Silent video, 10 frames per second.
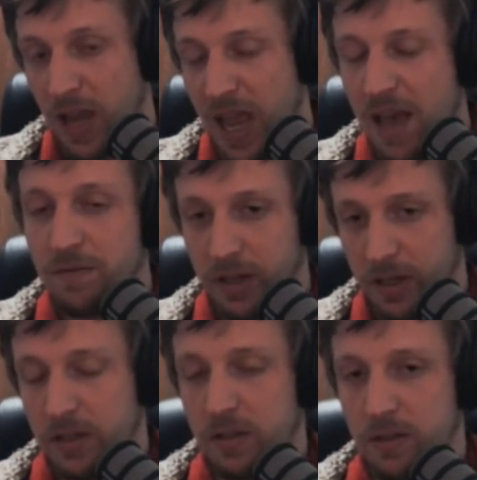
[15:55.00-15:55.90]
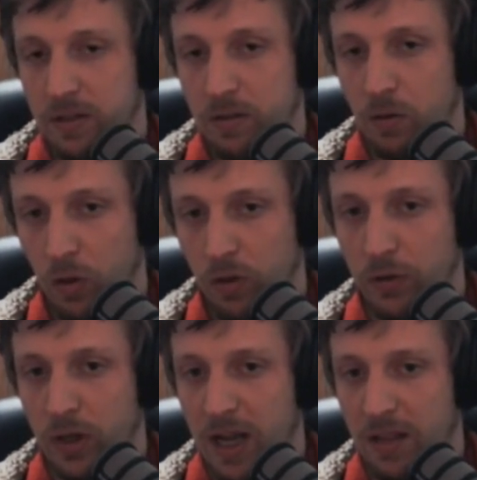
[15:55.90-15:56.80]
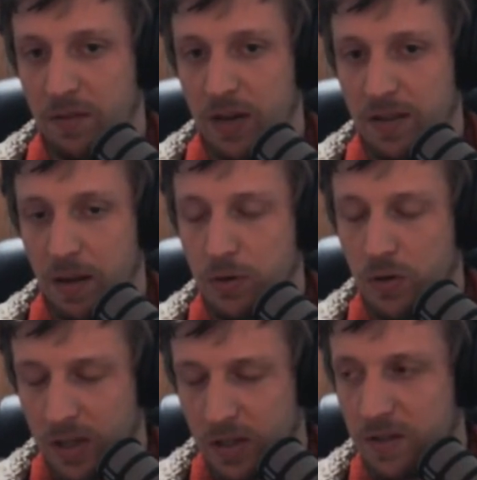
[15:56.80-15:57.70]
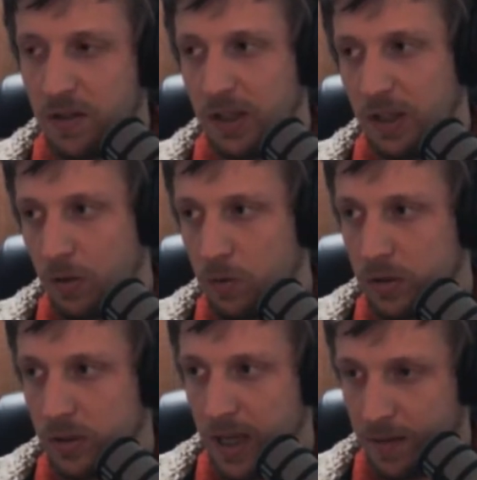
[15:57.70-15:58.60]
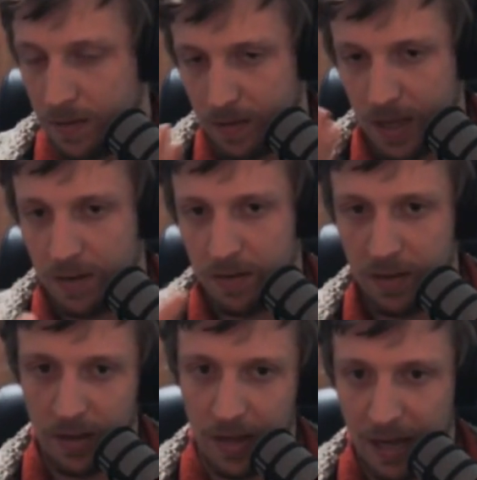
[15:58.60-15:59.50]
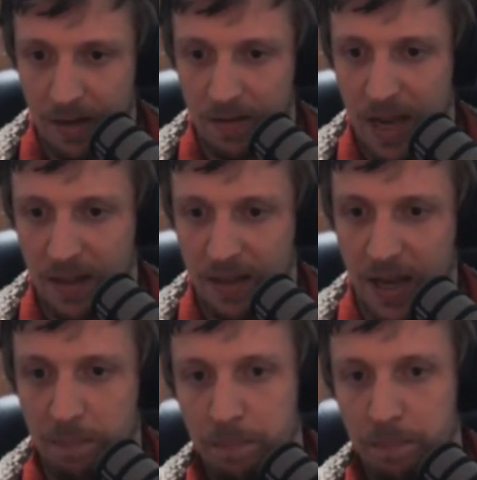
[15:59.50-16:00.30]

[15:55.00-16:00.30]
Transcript: ever all of your cards are face up, you instantly lose. That is the end state of the game.